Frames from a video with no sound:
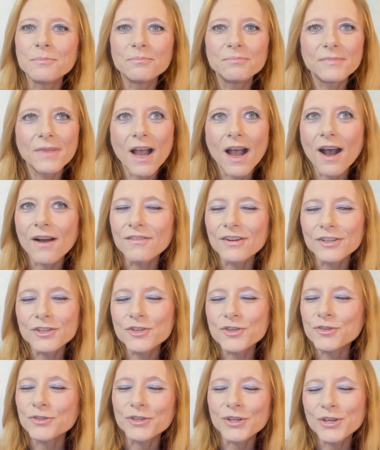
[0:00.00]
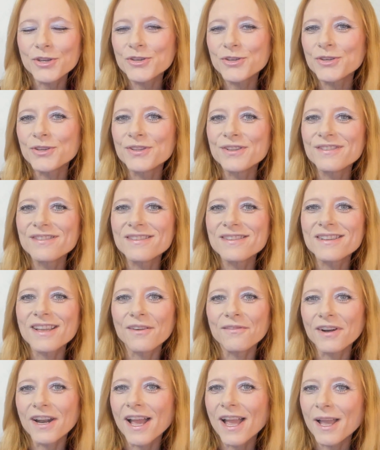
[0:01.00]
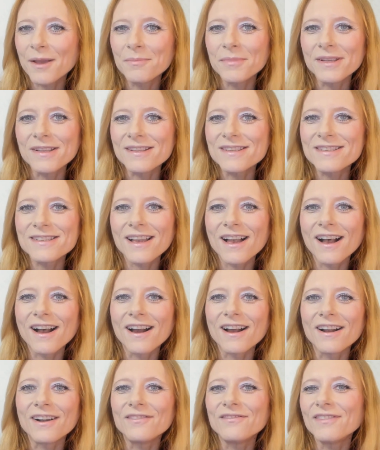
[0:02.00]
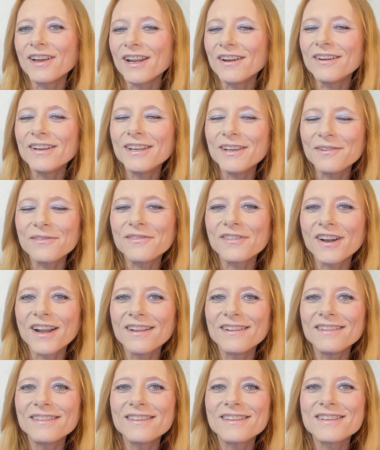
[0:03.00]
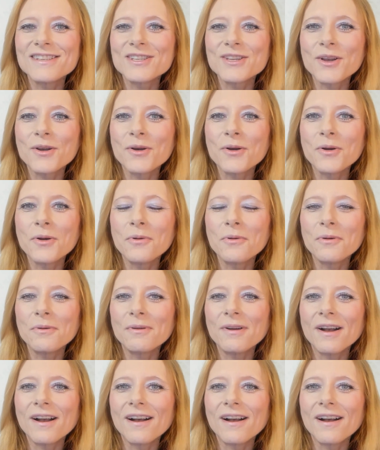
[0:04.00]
our traditions, our habits are very different. So